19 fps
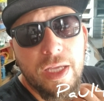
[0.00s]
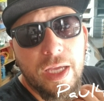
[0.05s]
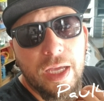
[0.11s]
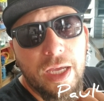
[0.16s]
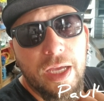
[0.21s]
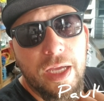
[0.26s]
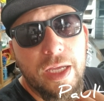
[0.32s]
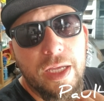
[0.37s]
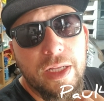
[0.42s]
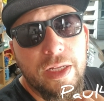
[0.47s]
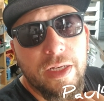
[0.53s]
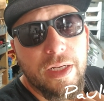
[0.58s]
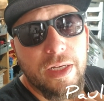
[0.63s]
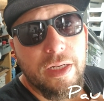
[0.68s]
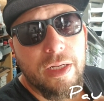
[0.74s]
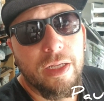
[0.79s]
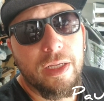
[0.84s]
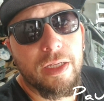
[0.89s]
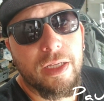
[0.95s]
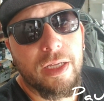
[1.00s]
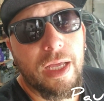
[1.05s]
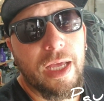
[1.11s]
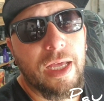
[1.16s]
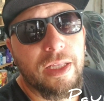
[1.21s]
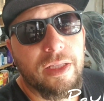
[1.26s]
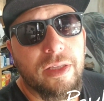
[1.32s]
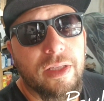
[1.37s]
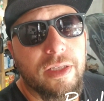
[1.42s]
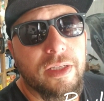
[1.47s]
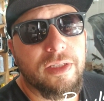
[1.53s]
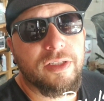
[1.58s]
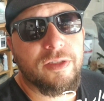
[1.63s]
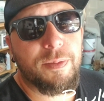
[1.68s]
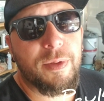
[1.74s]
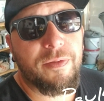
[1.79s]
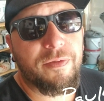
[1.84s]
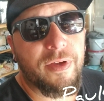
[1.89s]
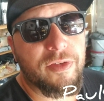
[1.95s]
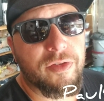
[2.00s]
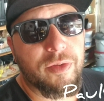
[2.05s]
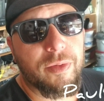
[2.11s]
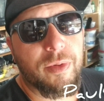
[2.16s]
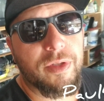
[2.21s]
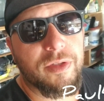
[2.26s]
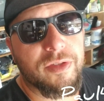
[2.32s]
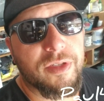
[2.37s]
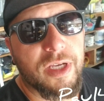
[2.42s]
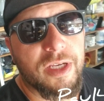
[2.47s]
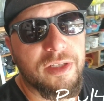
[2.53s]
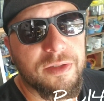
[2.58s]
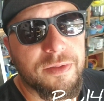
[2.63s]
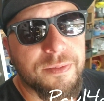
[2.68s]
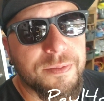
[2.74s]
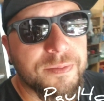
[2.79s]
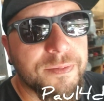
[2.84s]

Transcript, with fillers: and uh, add the Speed Factory ones, guys.